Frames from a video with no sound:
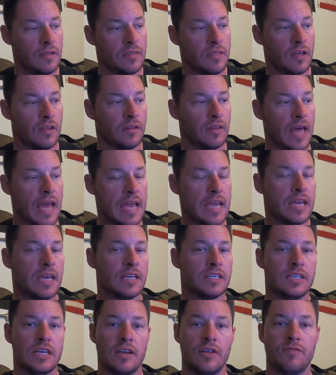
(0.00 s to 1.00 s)
the lake
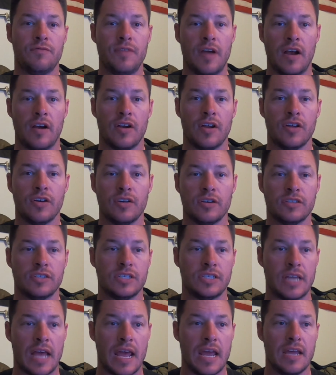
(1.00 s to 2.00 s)
is in a very good
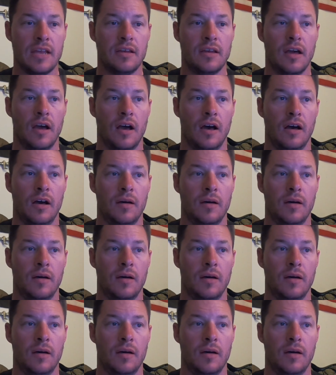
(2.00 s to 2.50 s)
state.